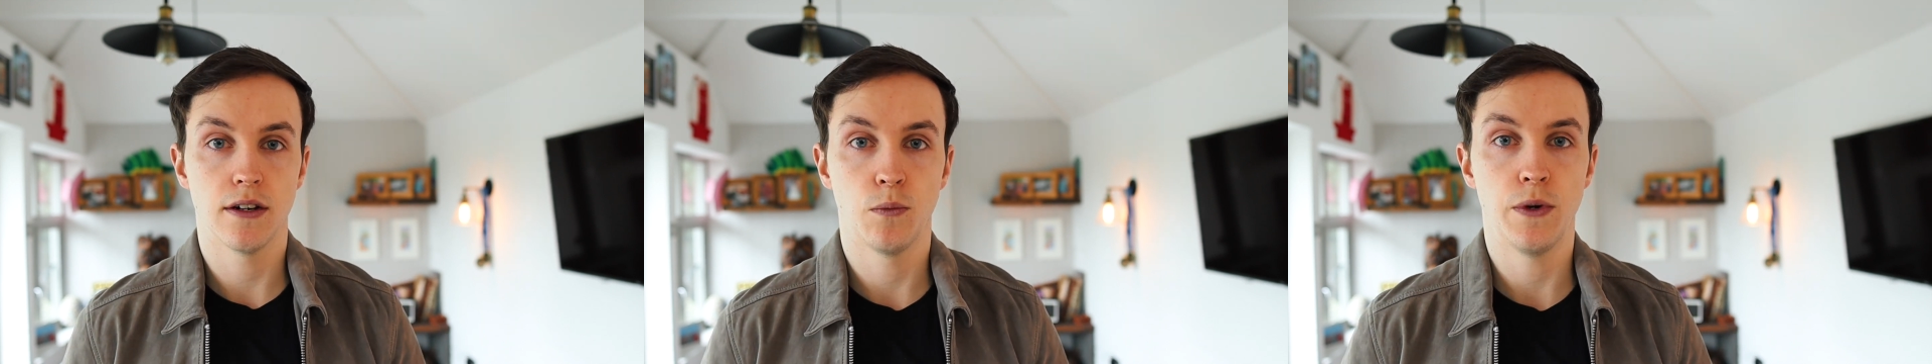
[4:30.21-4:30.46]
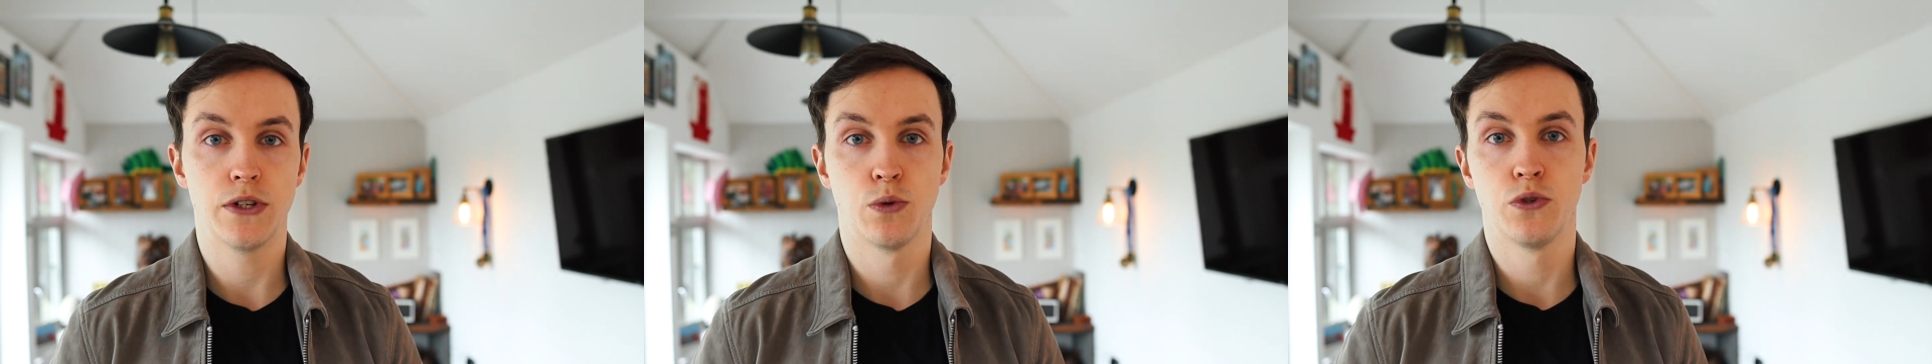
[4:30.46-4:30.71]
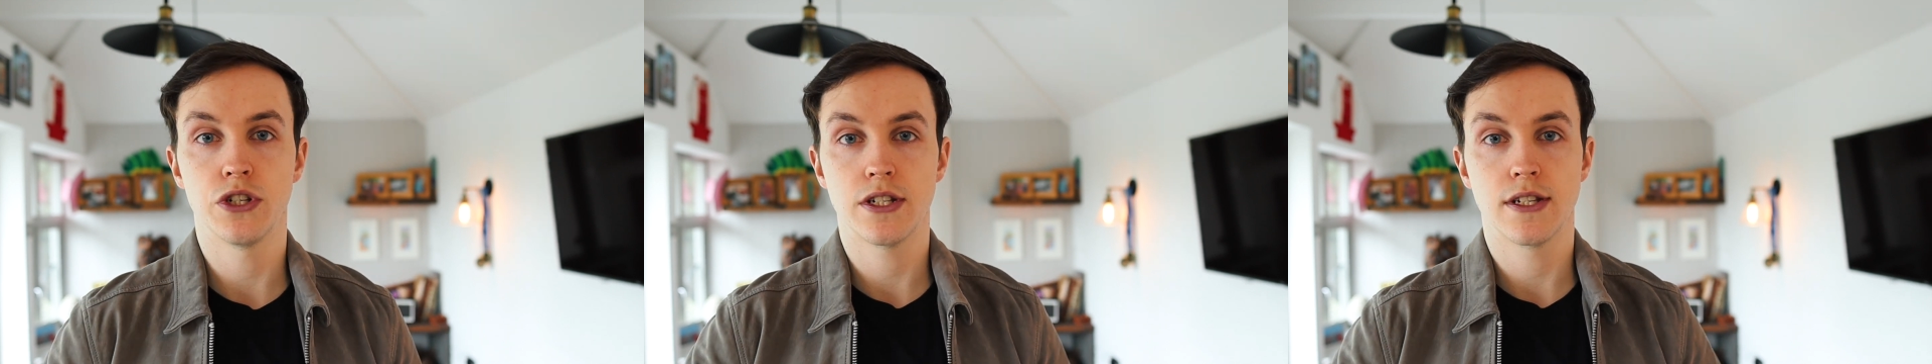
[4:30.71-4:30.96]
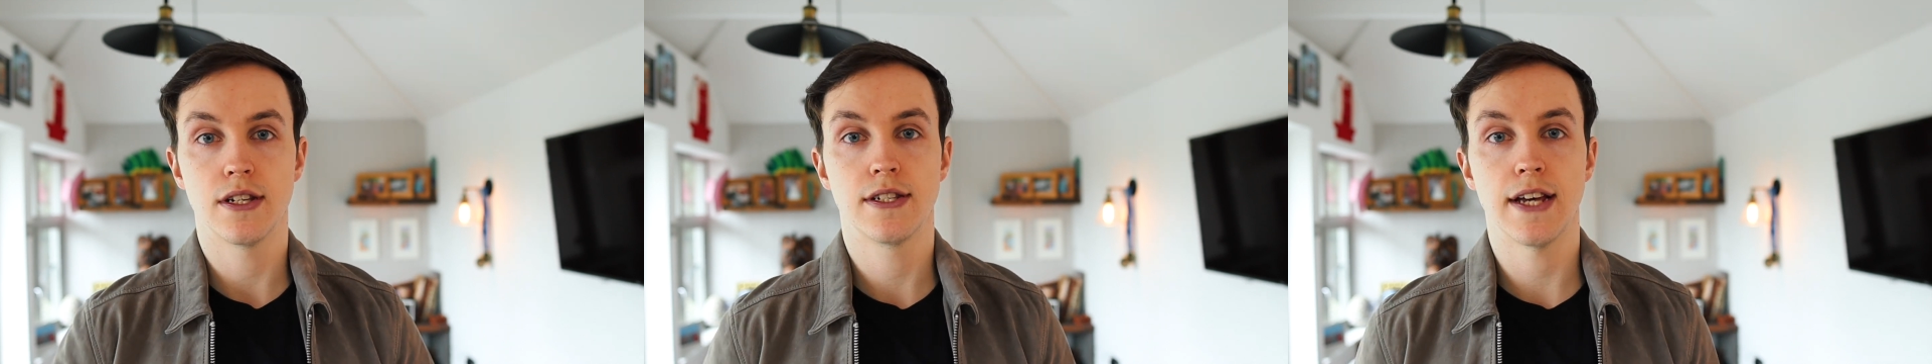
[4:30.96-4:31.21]
which will
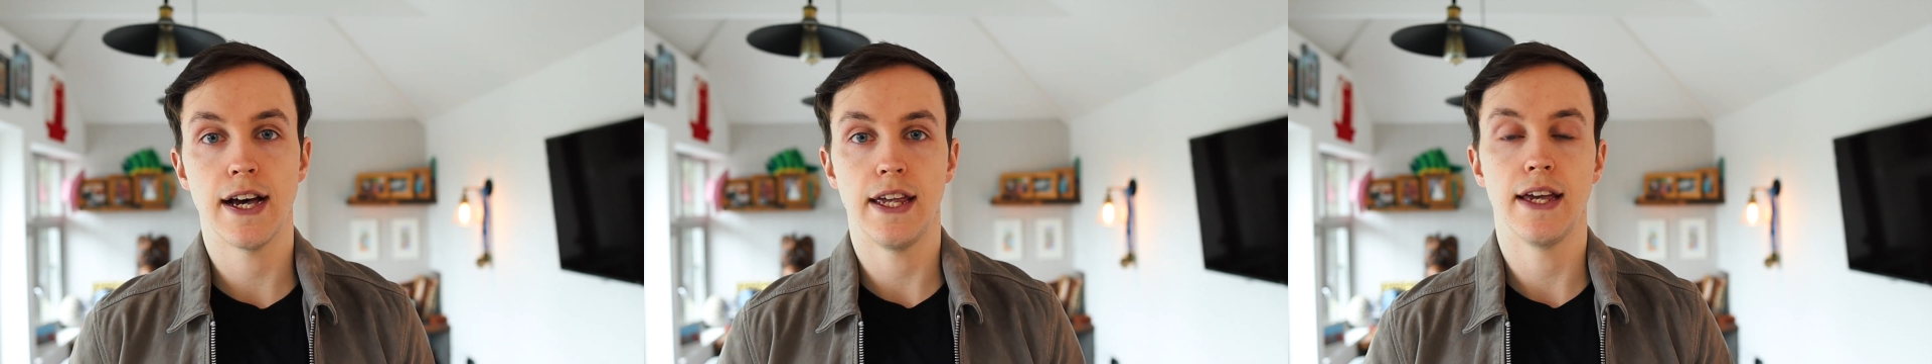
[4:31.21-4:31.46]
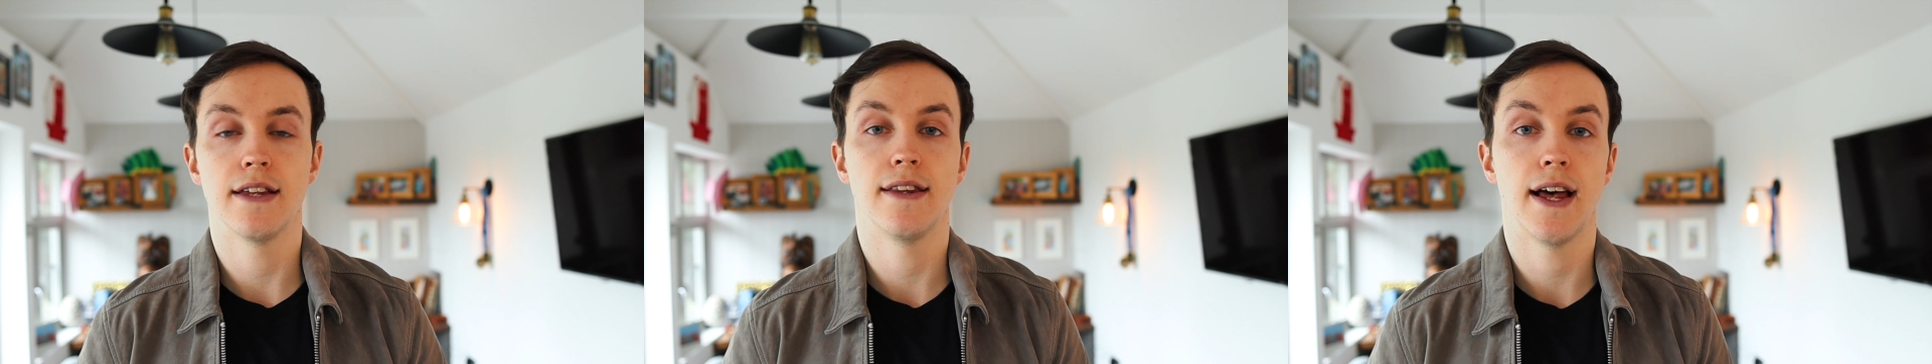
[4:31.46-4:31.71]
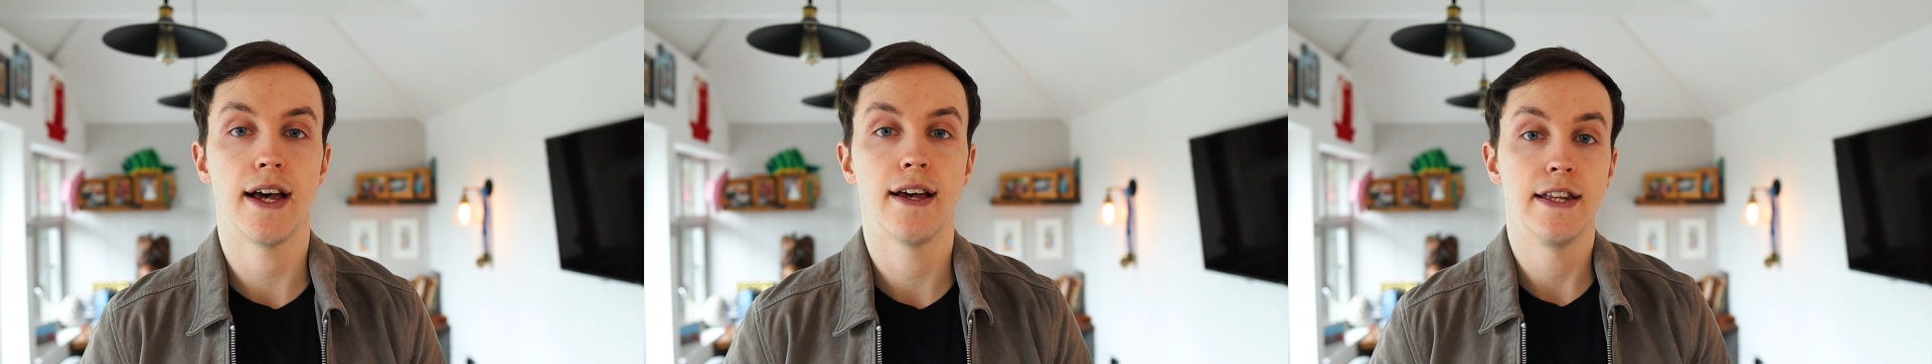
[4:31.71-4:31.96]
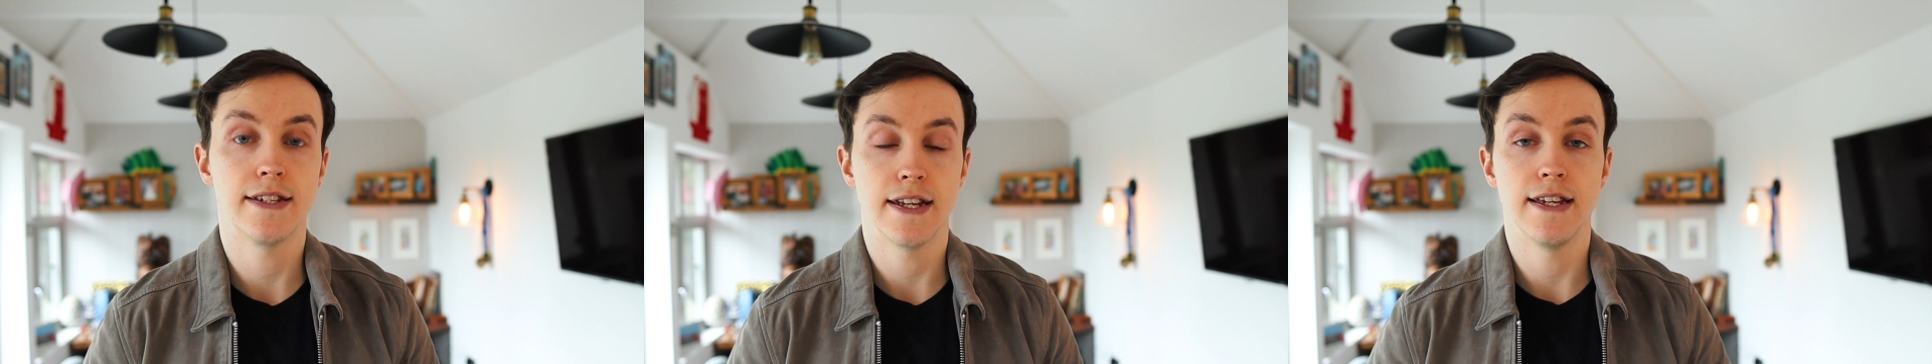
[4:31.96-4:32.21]
just say that this